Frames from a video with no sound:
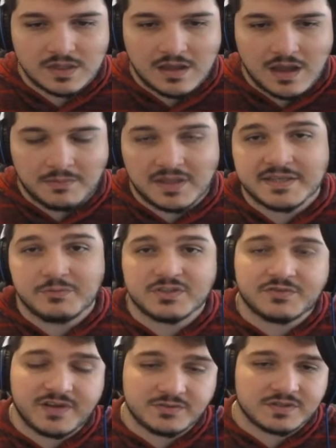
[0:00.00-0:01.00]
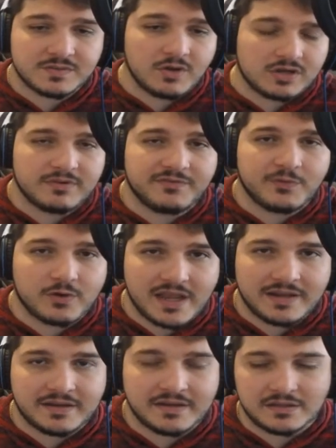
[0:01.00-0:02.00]
unless he was friends with Smoker
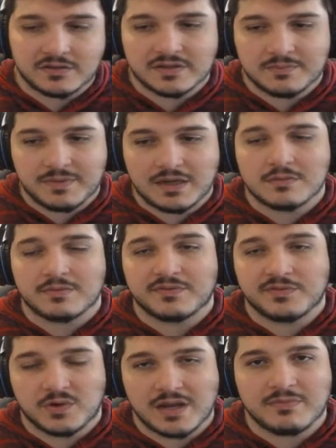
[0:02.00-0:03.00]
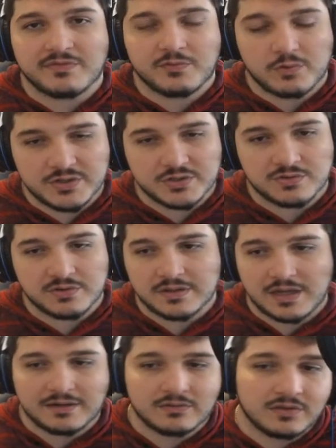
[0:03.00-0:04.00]
beforehand and he learned about it beforehand before he
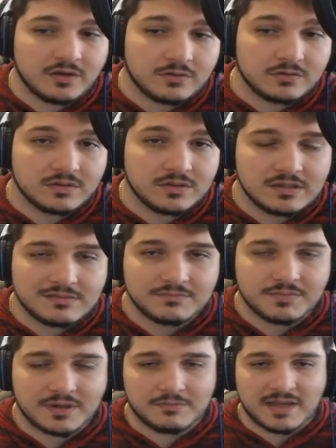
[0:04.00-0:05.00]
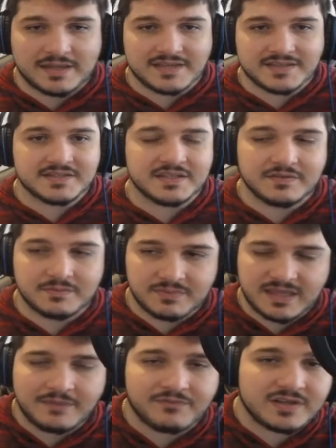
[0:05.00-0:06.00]
joined, I don't know. But my guess is he
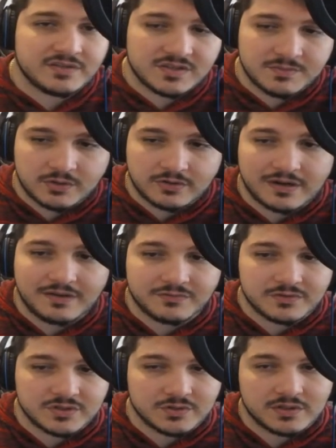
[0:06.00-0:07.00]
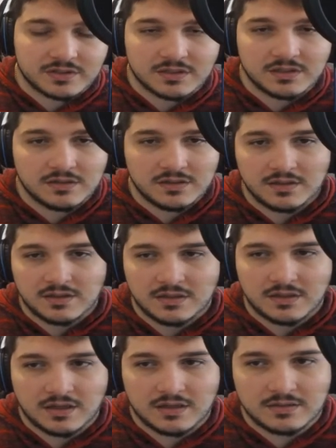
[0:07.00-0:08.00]
became friends with Smoker after he joined.
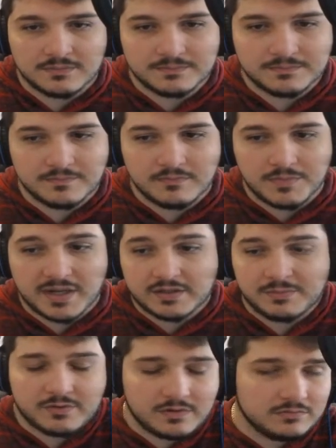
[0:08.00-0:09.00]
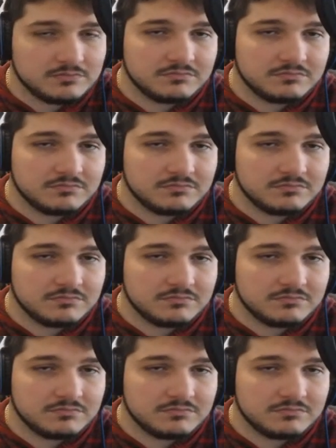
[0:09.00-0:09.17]
But I could be wrong.